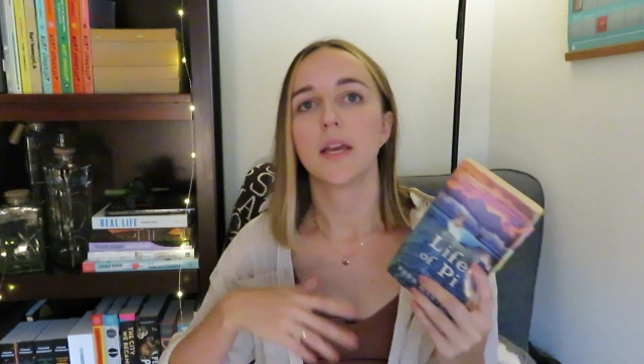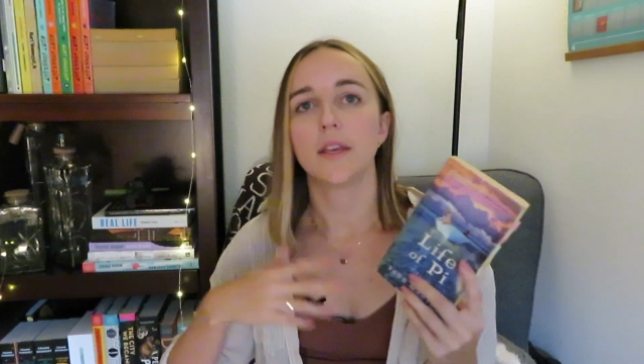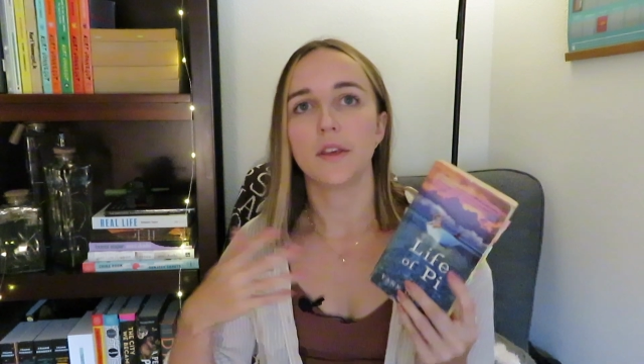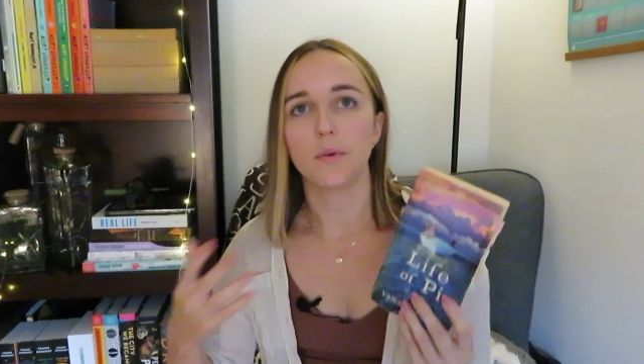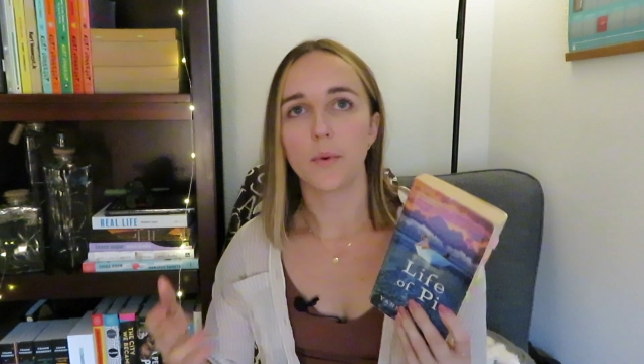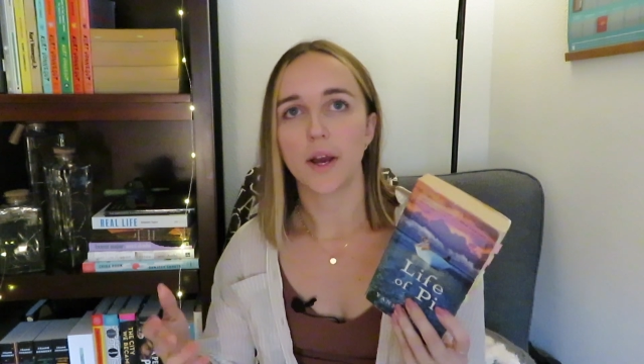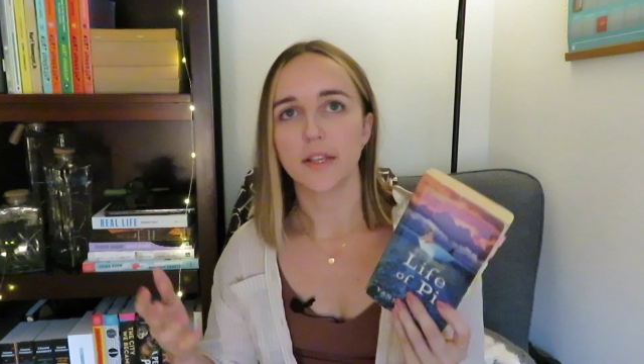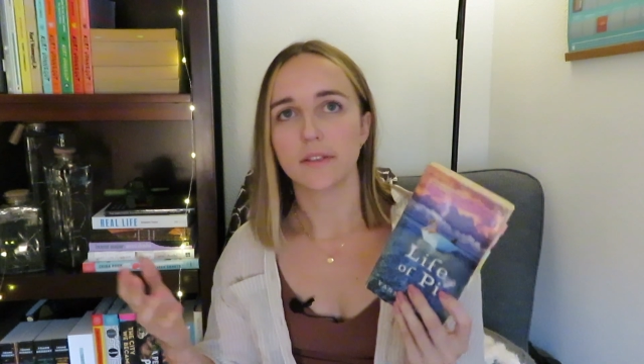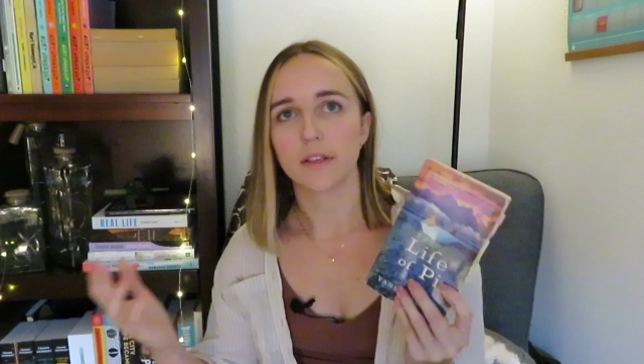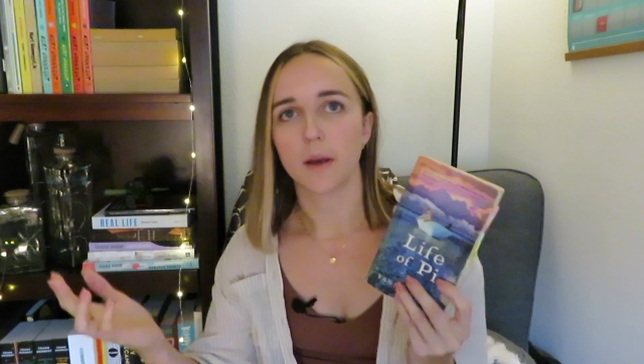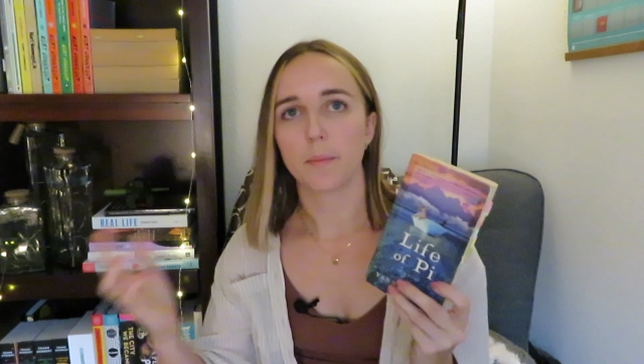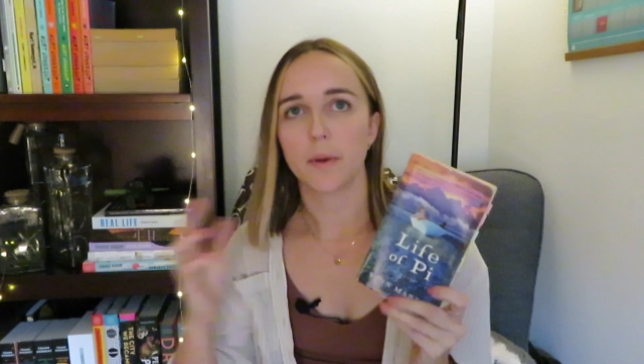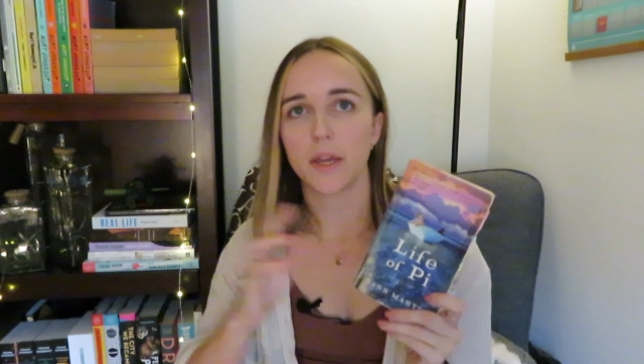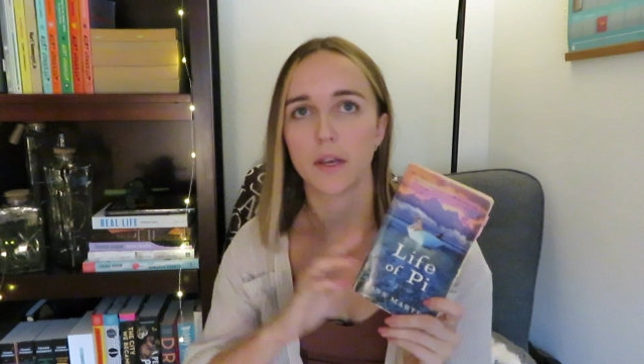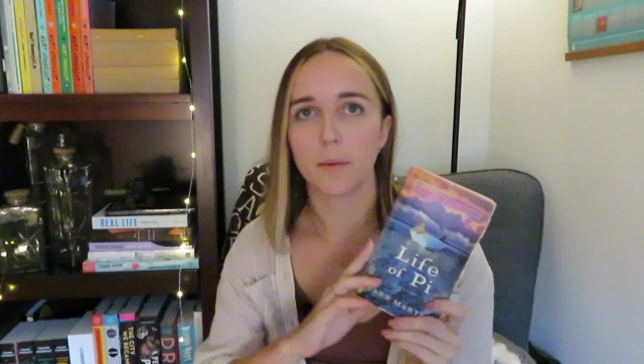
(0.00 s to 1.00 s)
He winds
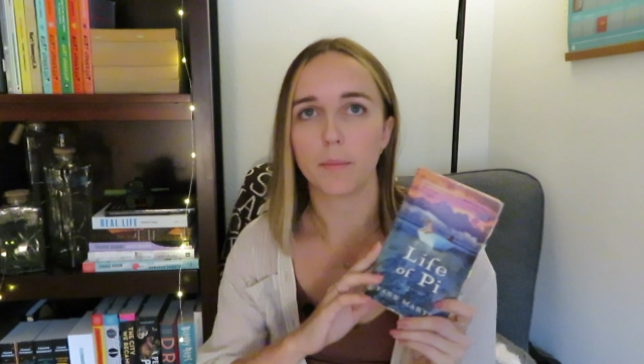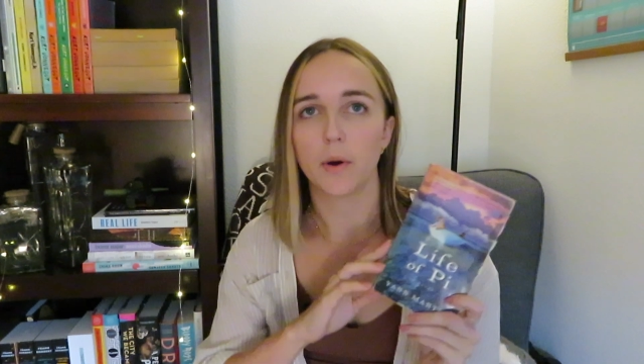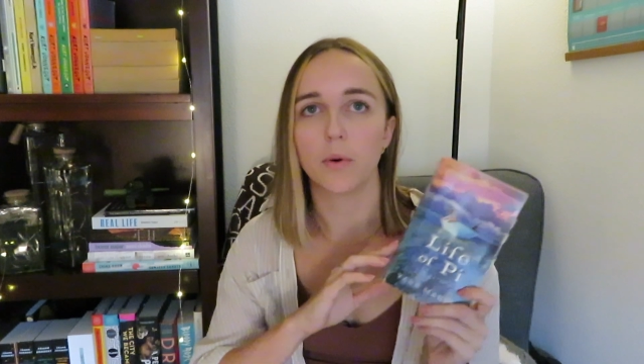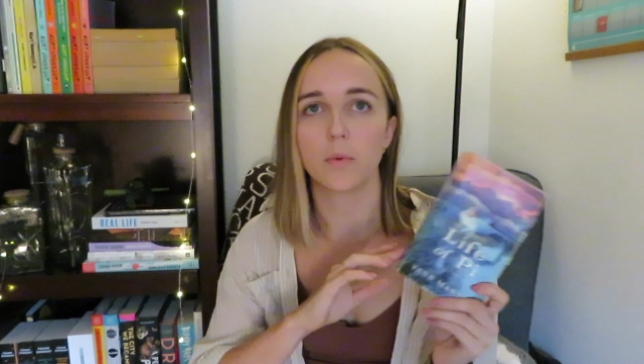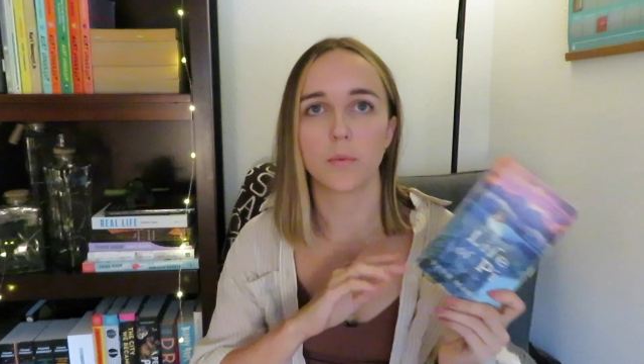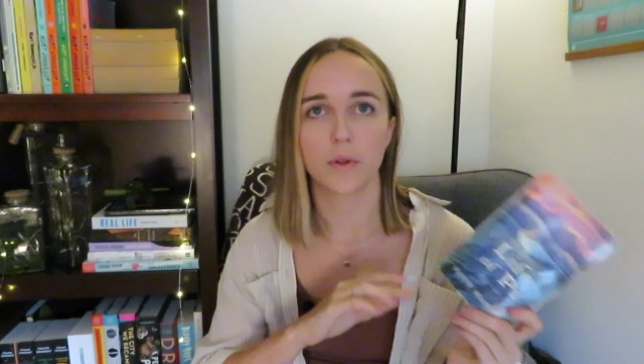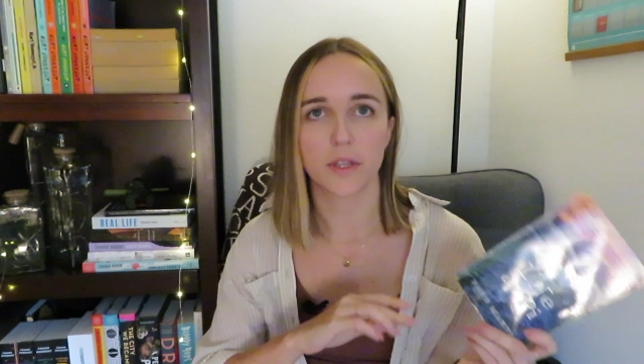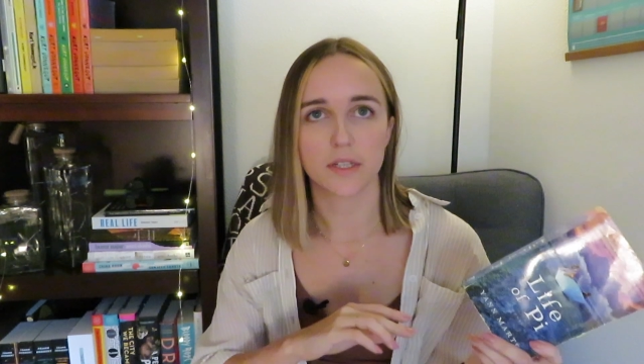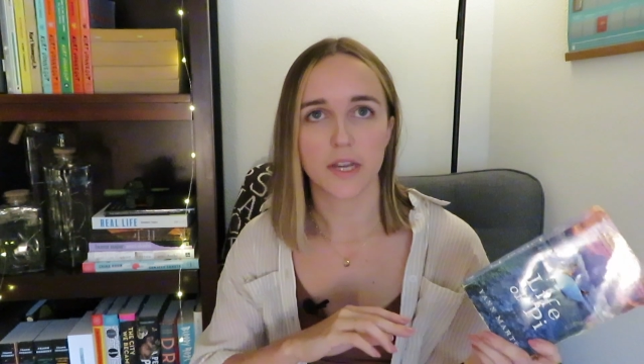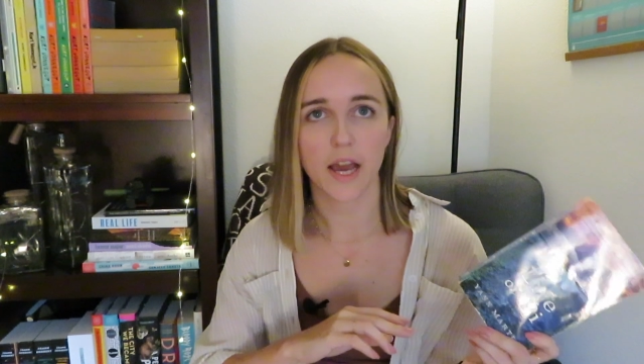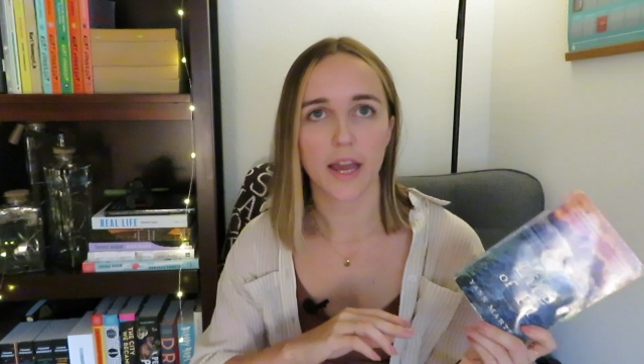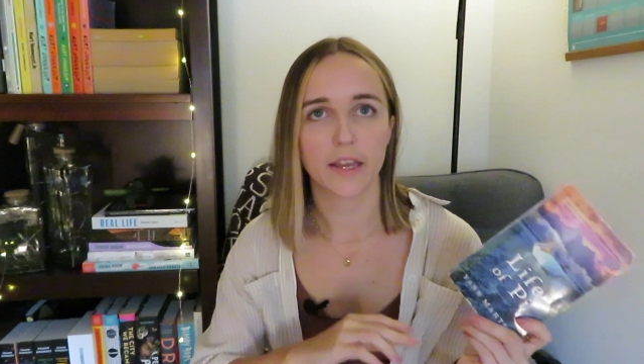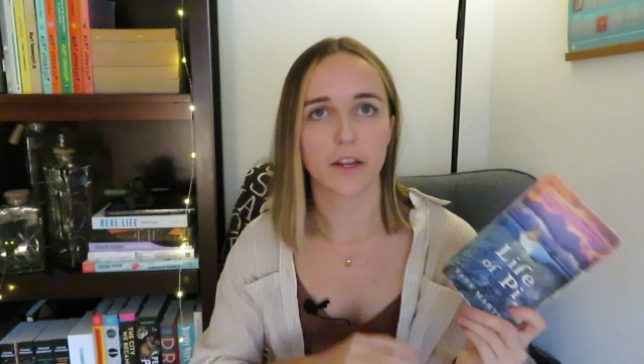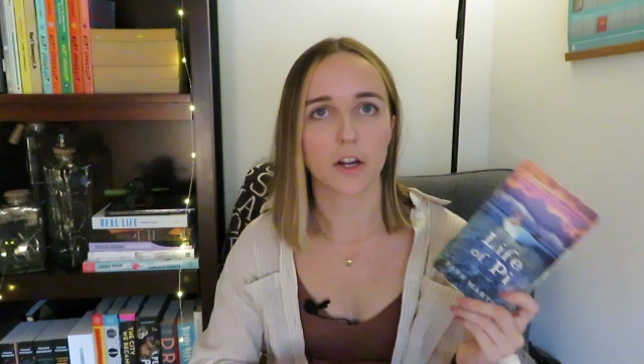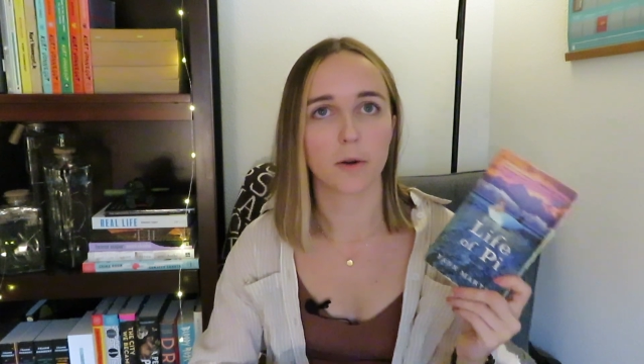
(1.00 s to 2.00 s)
up in a boat with a
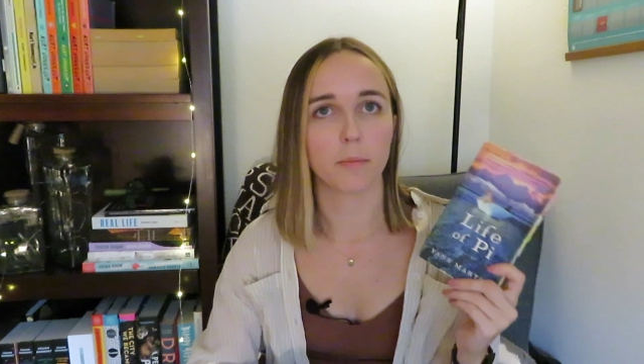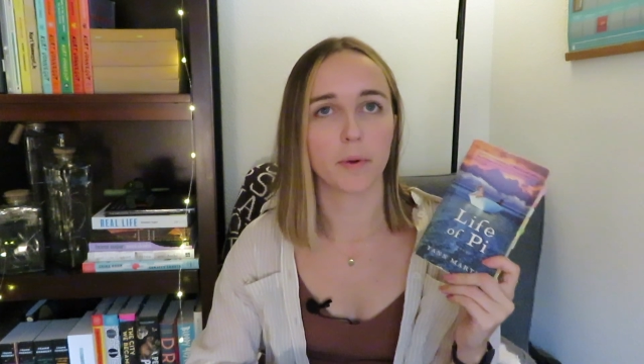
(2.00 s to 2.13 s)
tiger,